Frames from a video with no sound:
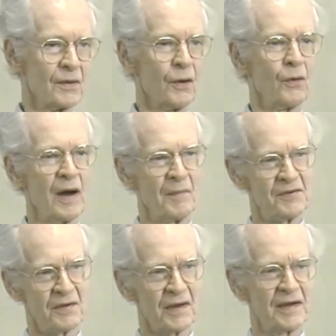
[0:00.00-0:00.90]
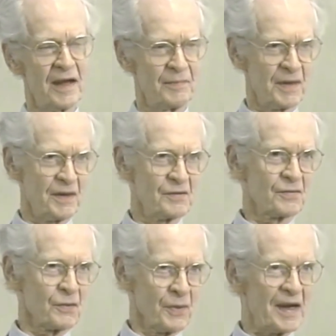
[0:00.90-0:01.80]
Oh, I must have done that because
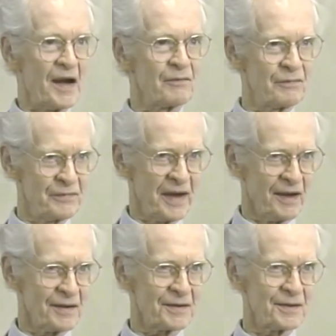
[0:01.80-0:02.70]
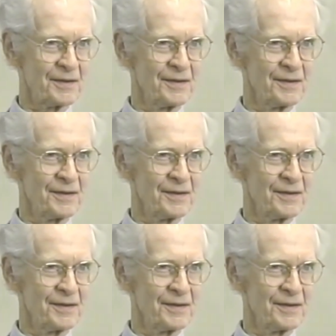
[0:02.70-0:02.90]
of the way I felt.